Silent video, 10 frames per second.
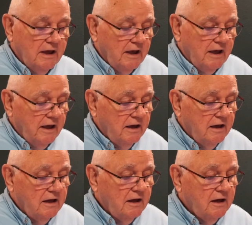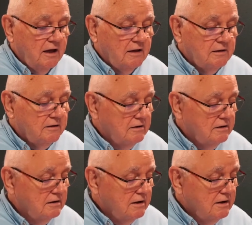And
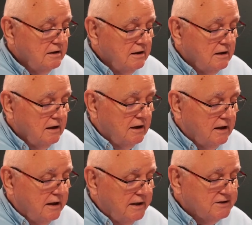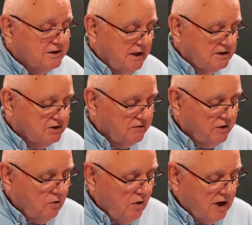installation
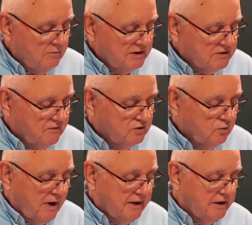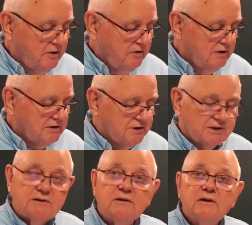requirements for dwelling units
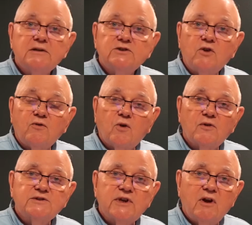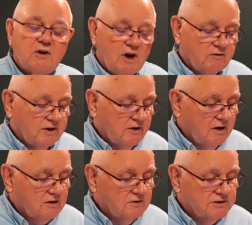and so forth is all covered in
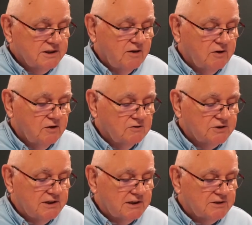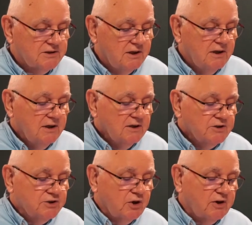Article 706.
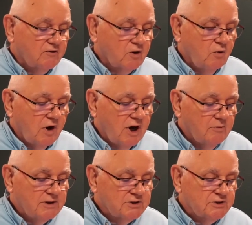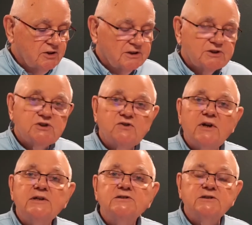Circuit requirements, circuit
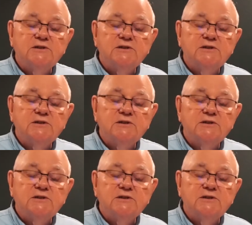strings,